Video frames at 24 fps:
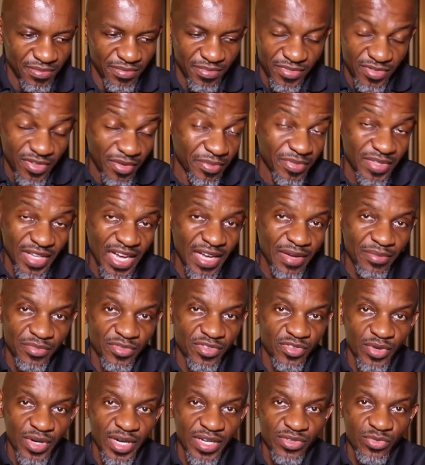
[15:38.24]

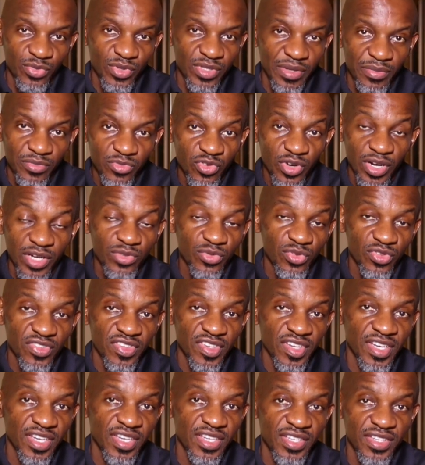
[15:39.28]
sometimes, right, what I'm trying to
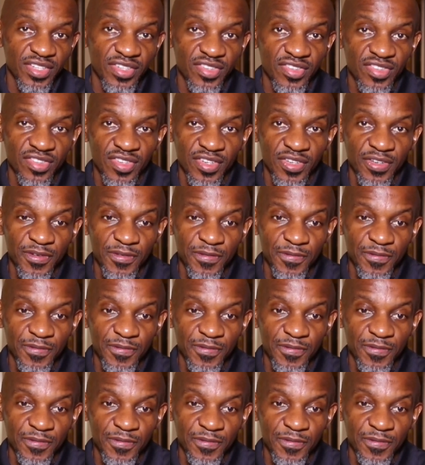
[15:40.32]
say is